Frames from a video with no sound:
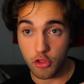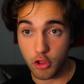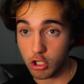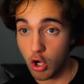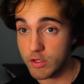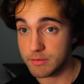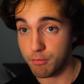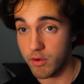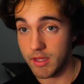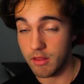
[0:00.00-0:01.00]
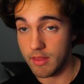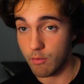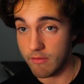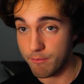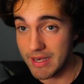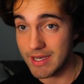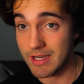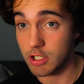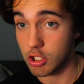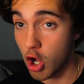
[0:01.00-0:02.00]
the lowest point that we've been
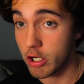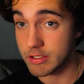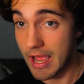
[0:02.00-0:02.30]
in a long